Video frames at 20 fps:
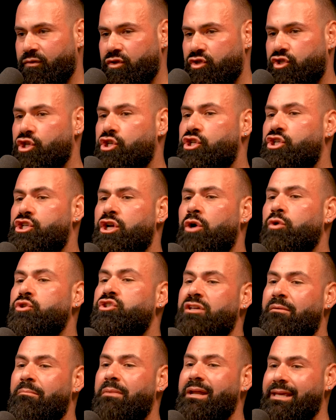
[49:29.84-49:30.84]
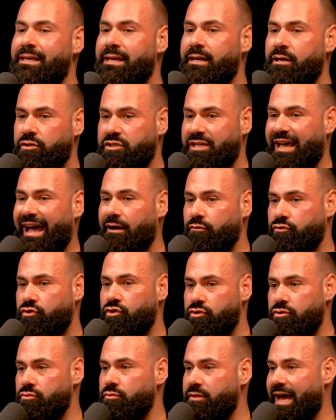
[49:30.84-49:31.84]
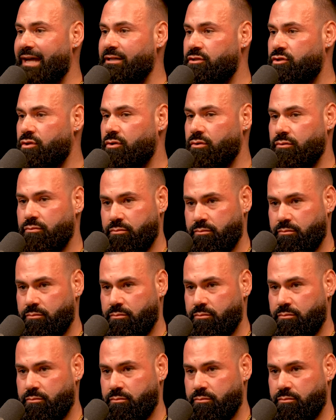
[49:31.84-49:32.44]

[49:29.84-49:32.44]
to show somebody else how to do that too.